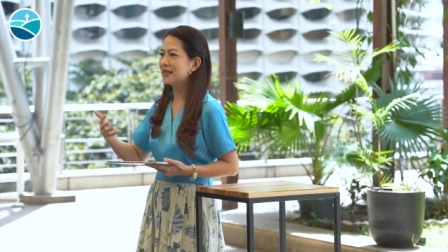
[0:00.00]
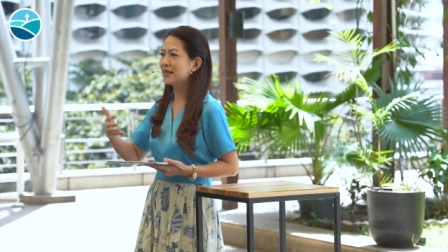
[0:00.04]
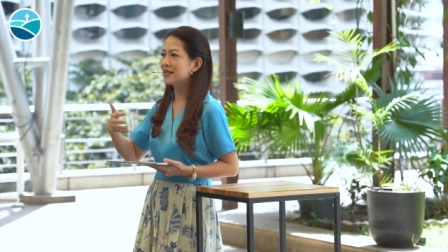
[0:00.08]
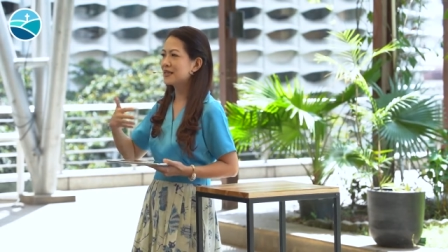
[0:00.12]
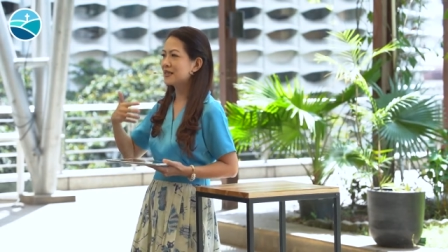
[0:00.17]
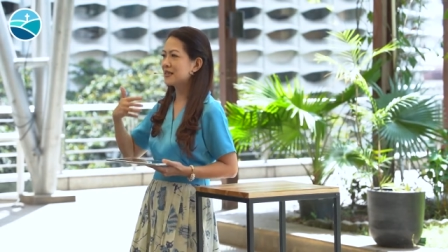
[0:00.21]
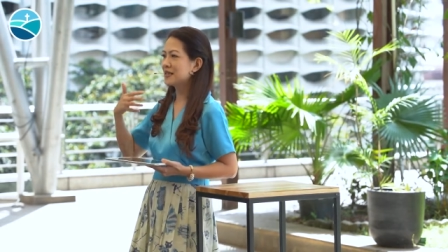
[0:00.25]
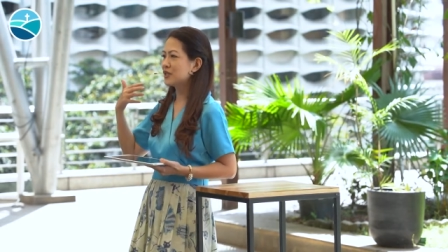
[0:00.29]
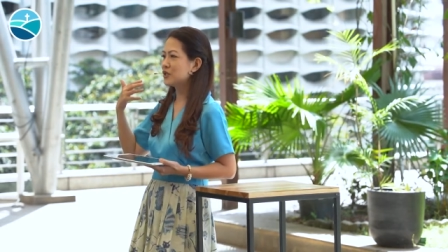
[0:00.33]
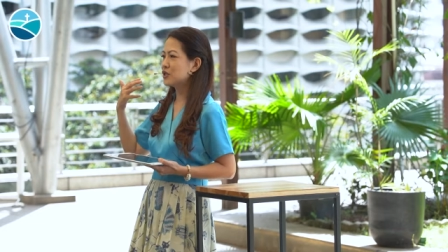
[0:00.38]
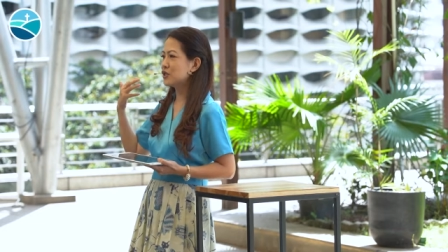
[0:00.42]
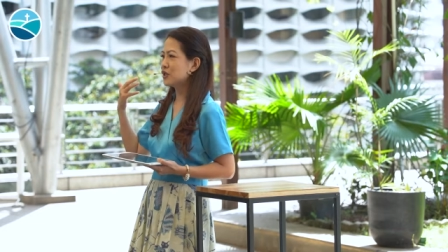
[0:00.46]

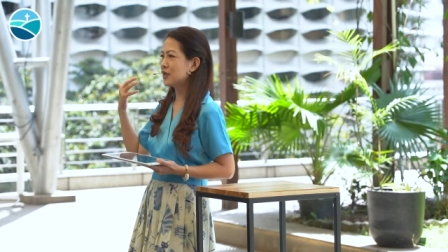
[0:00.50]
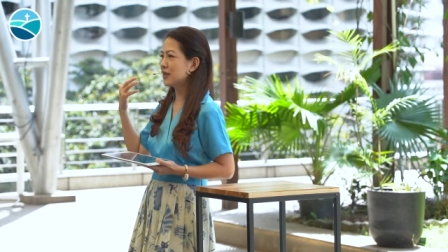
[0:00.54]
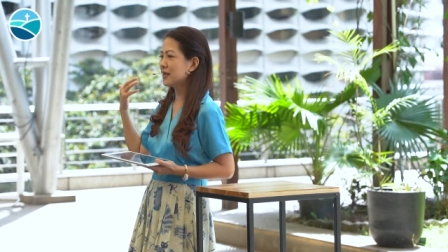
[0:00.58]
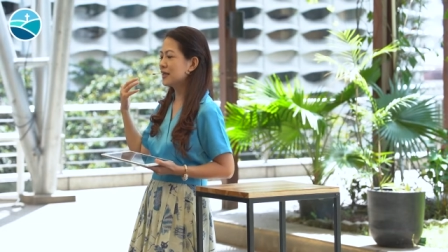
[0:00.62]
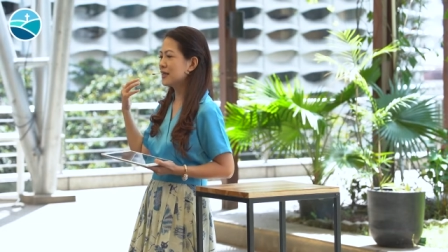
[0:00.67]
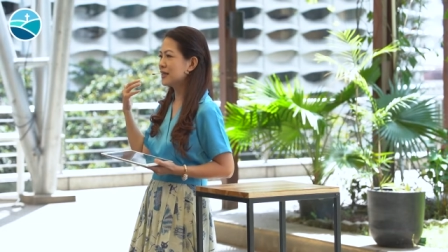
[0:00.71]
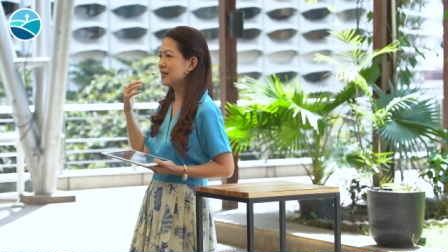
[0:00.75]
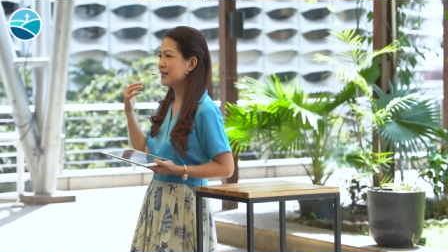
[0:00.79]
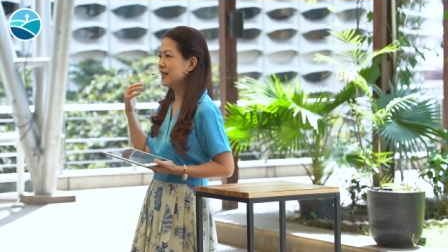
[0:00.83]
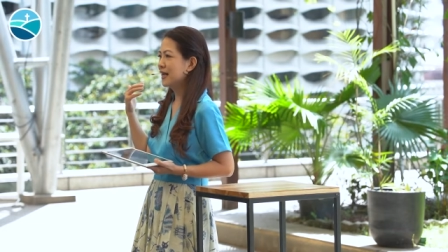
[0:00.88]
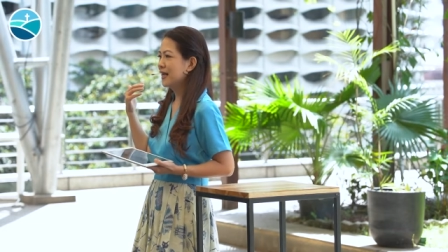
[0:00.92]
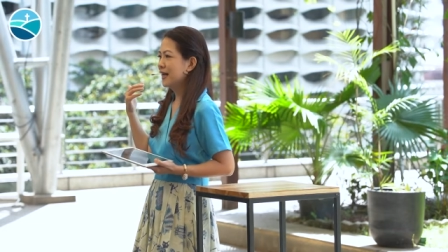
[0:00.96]
This is
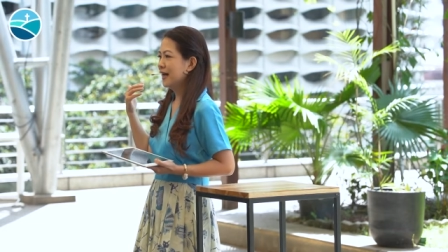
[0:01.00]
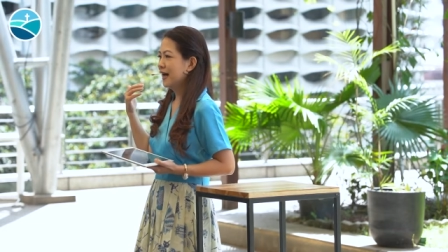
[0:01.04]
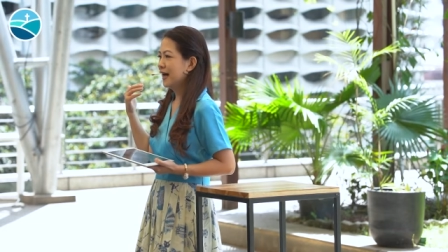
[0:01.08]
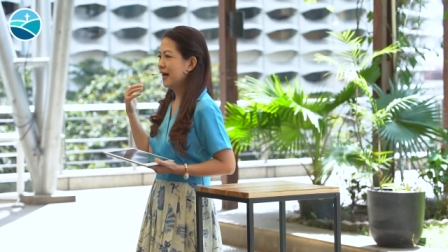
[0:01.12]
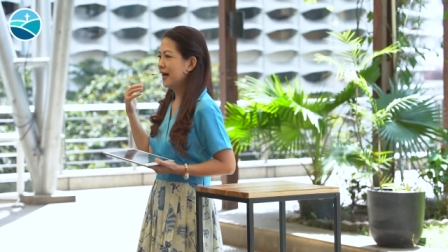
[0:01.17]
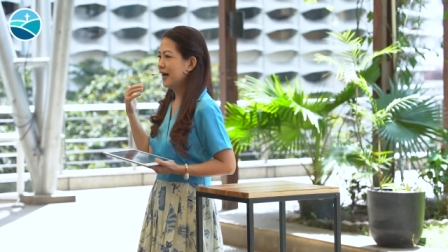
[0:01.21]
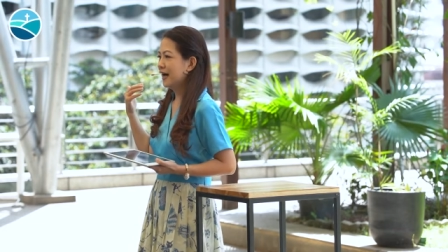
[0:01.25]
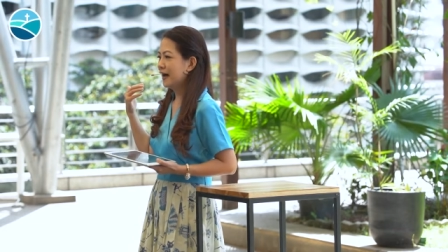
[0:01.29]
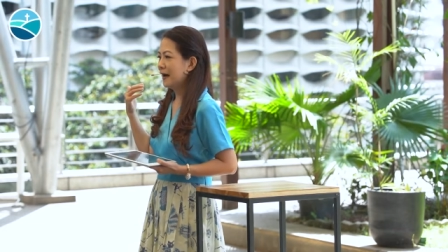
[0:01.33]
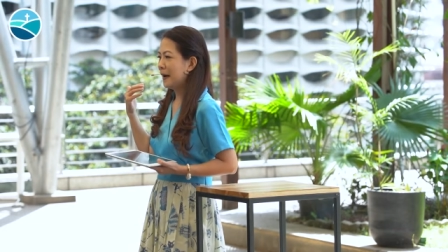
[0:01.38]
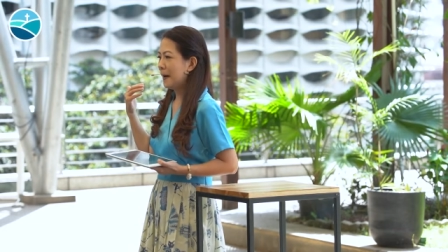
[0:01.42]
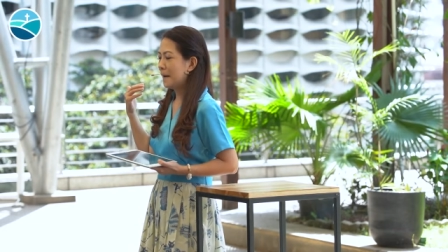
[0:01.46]
just
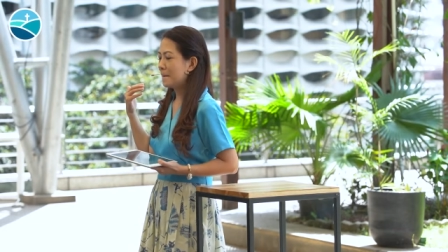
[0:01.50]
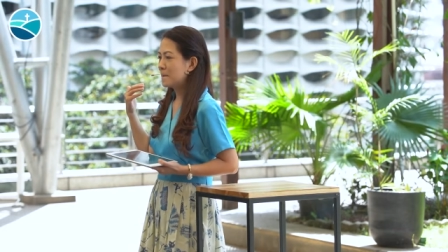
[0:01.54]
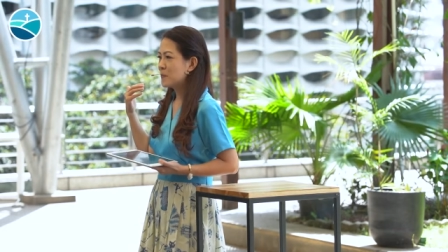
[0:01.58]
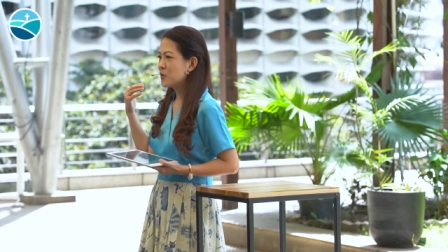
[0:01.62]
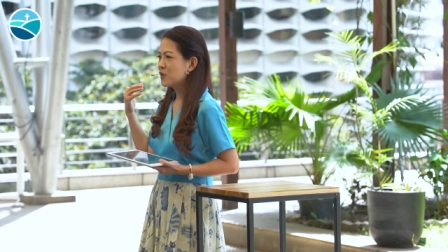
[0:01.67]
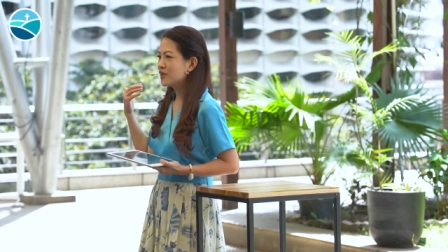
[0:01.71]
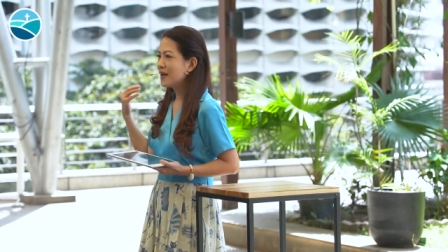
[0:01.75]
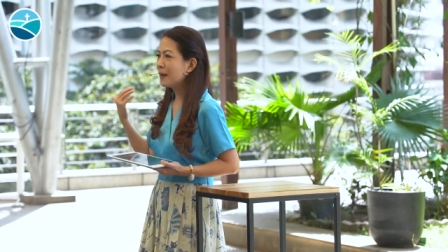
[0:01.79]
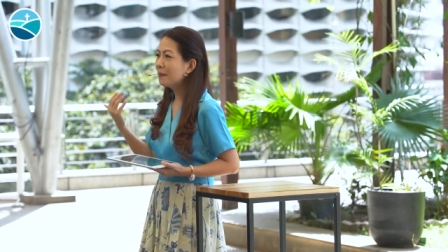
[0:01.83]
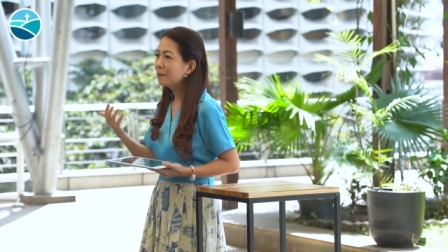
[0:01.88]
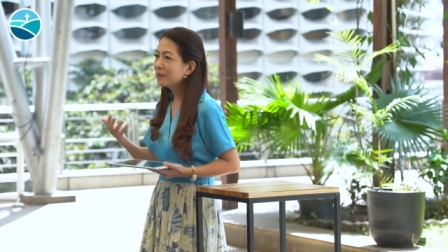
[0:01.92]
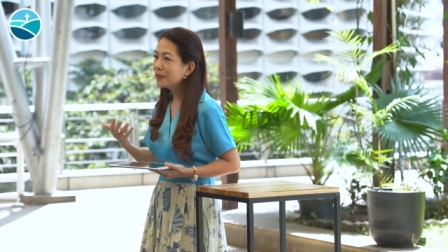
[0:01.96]
uh,
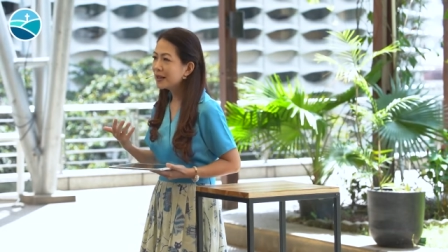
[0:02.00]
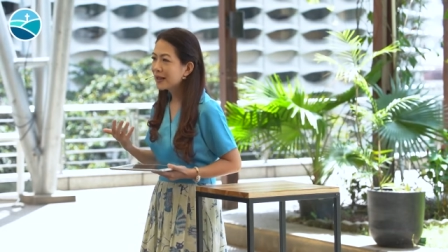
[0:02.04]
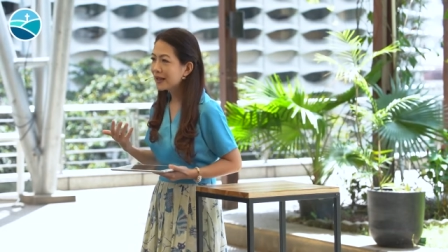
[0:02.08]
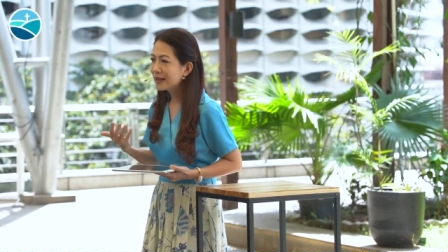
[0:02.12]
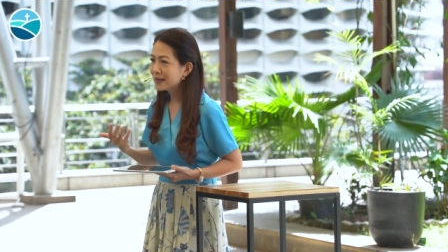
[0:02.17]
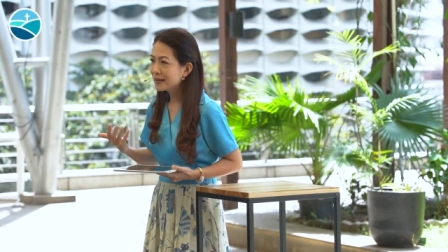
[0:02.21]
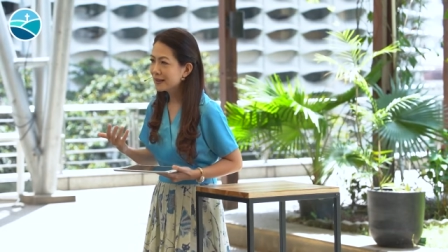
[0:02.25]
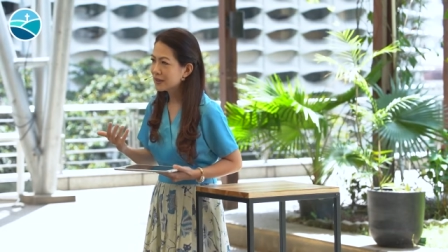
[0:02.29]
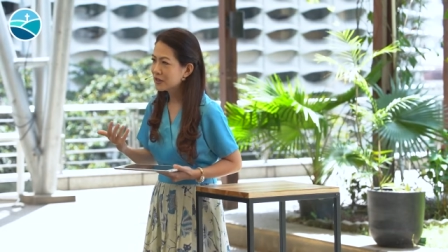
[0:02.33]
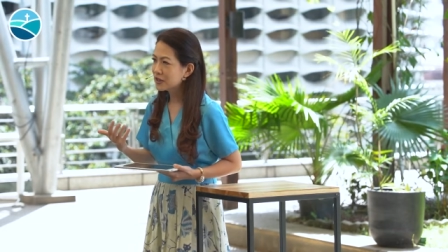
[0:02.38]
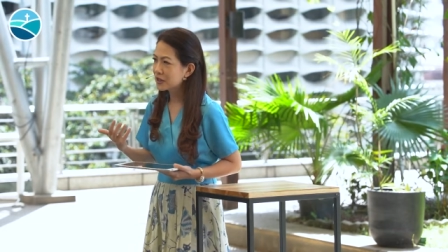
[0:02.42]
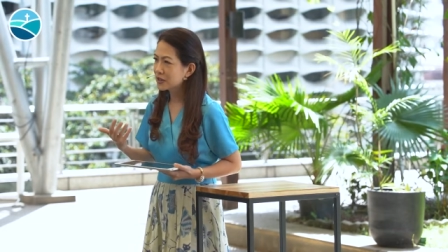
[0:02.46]

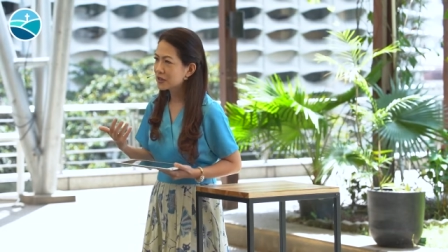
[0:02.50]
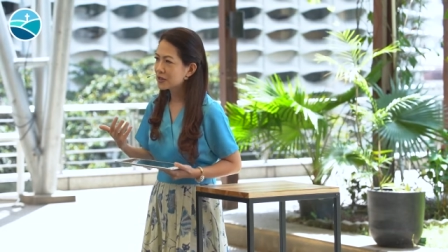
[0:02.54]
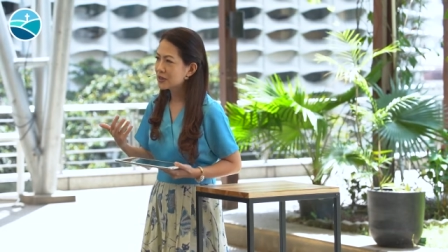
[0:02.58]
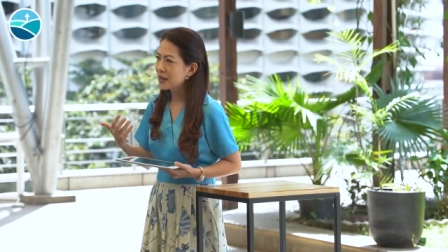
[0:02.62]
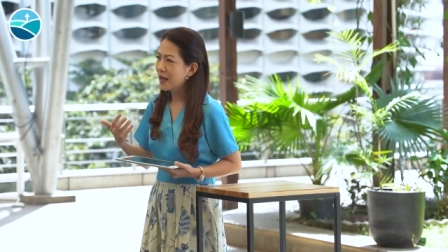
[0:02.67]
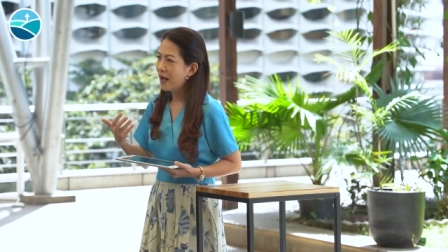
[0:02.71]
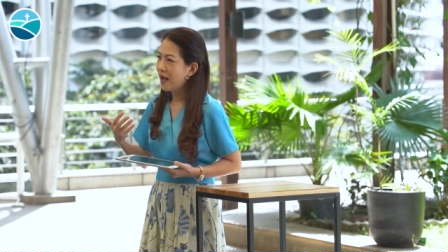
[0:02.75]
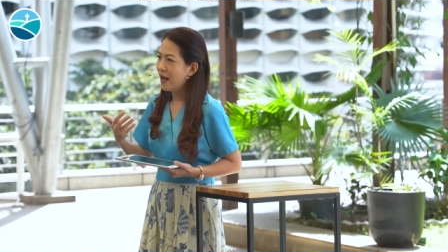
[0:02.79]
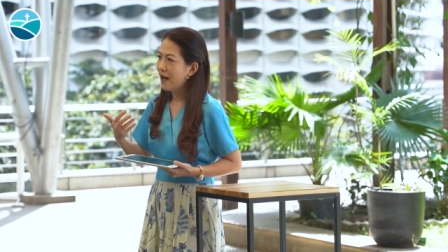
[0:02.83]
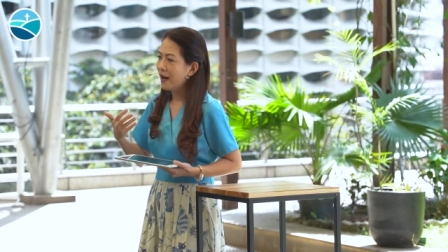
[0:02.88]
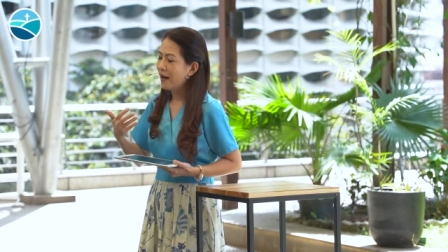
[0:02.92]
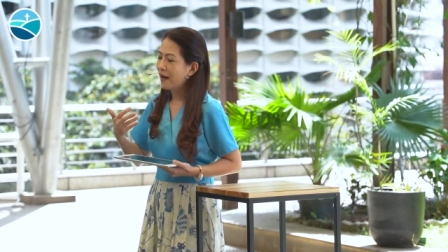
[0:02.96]
something that
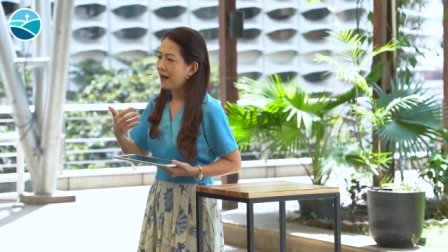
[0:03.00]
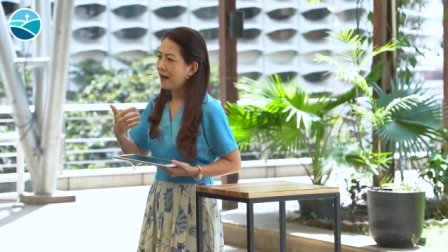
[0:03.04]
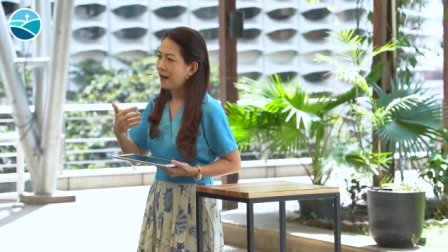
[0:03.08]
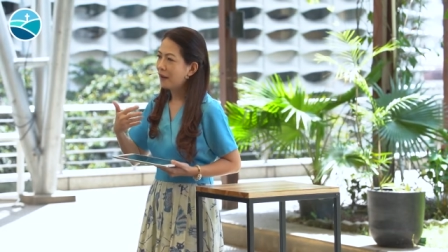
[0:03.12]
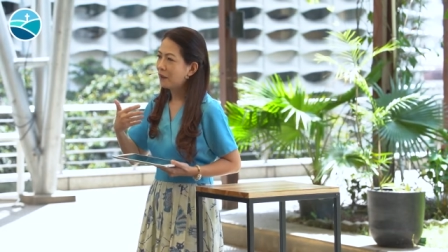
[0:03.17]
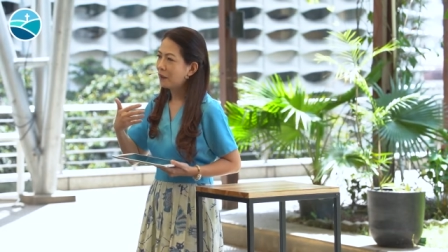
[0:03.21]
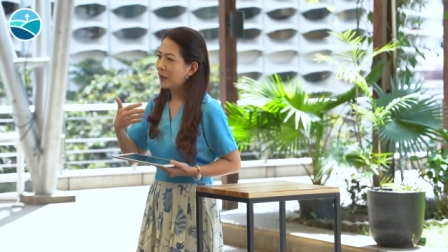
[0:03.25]
just uh,